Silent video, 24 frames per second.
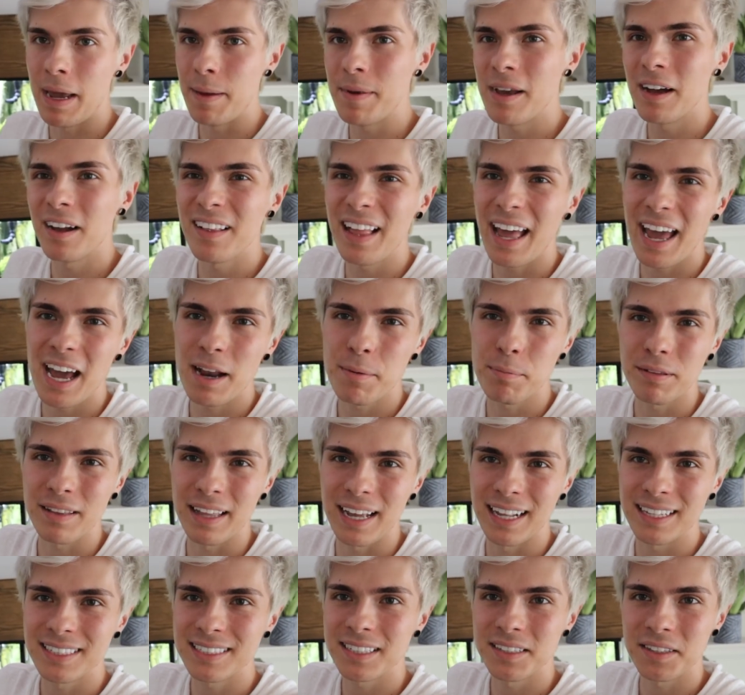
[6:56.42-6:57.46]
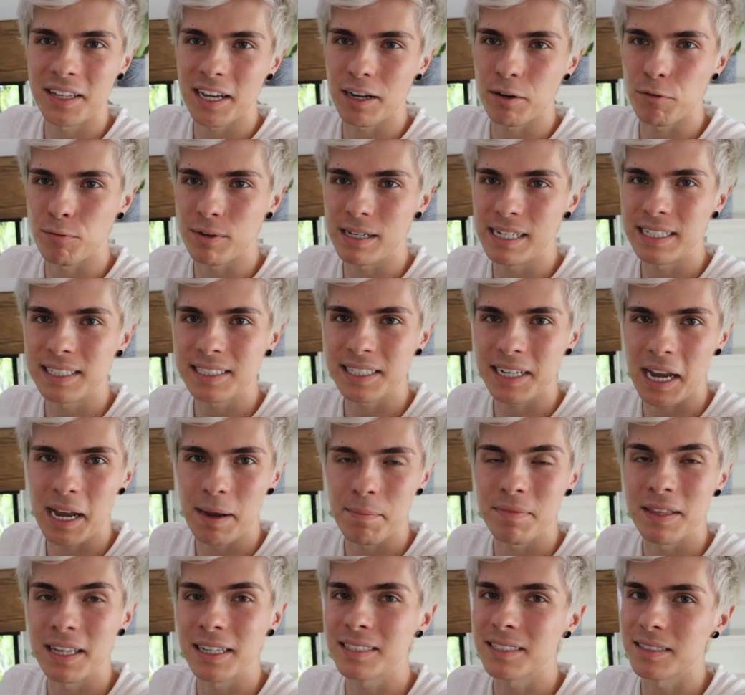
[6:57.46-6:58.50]
Maybe I'll add plants and like
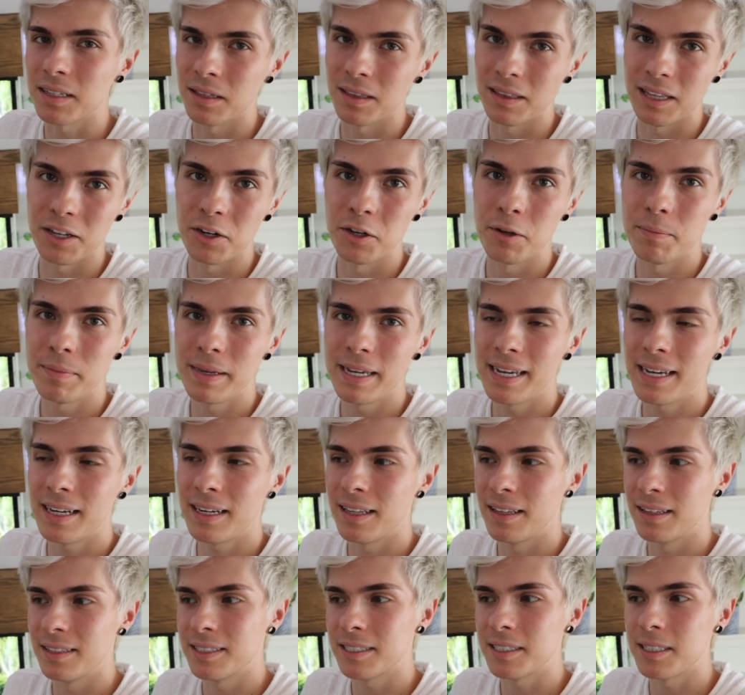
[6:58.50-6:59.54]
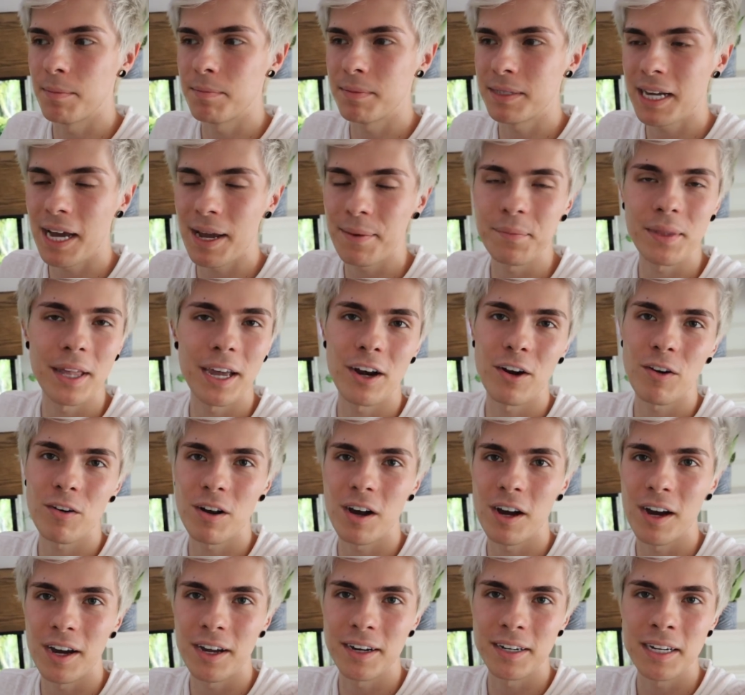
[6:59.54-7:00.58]
rescape this a little bit sometime later
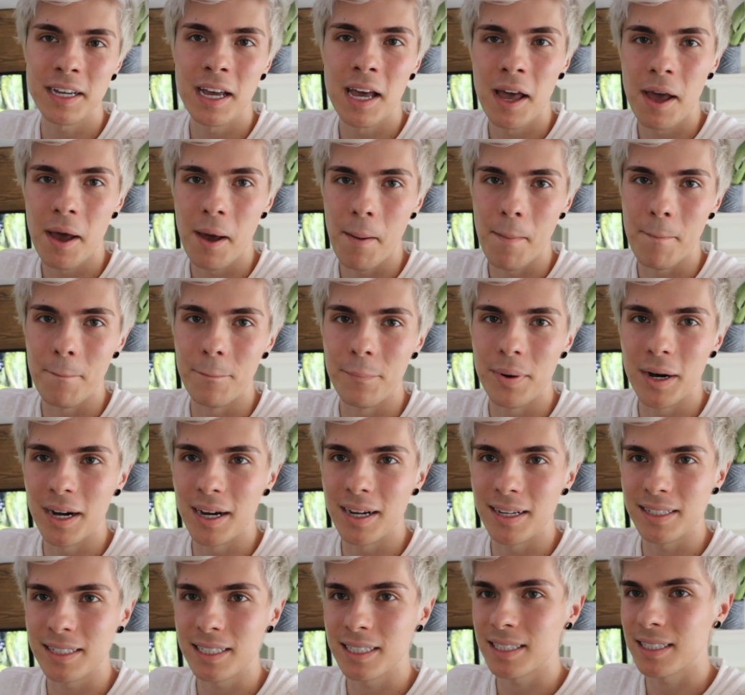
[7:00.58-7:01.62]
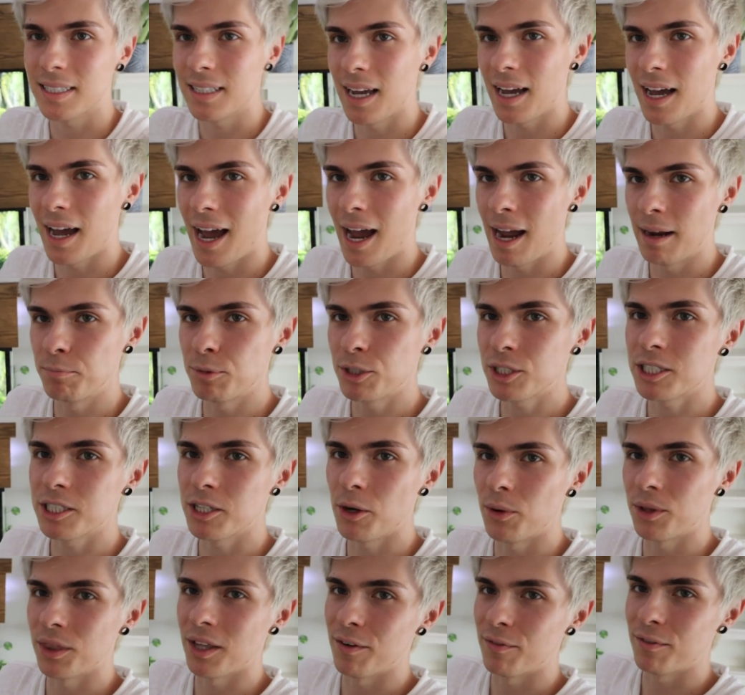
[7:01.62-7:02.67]
on, but I'm just
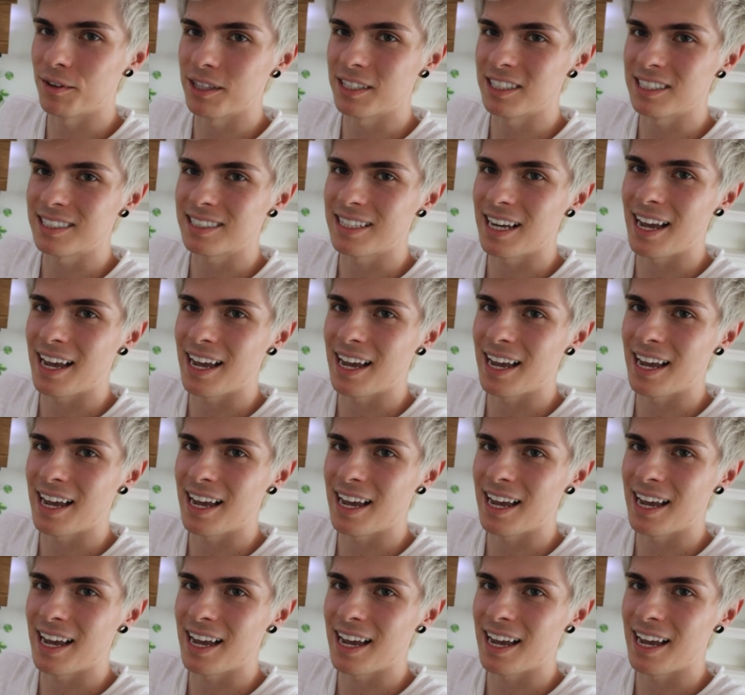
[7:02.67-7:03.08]
so in love with this